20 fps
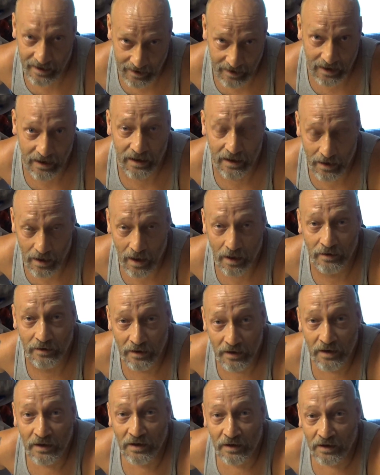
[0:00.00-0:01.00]
And again, I
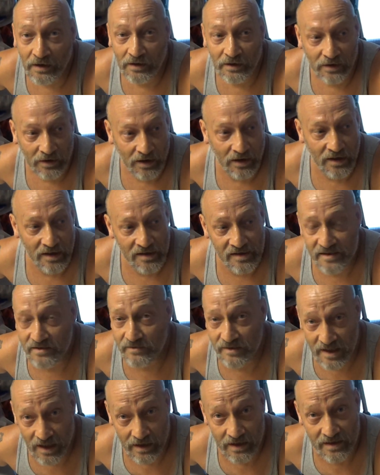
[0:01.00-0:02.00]
uh, as soon
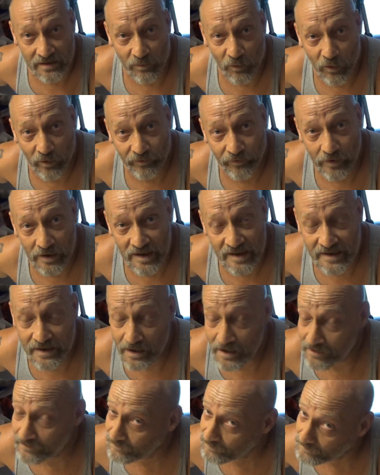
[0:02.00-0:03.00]
as I get some more free
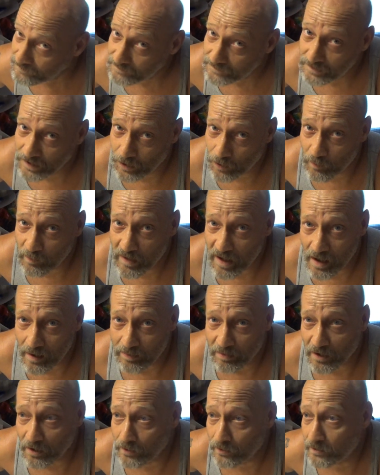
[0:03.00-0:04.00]
stuff, it'll be
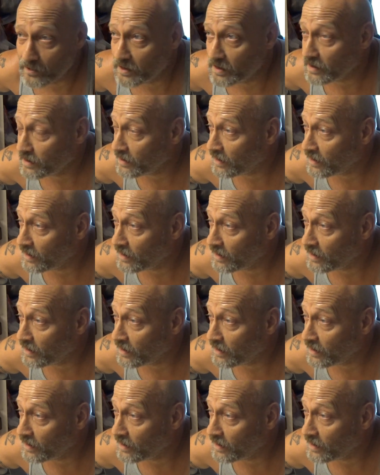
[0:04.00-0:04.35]
uploaded.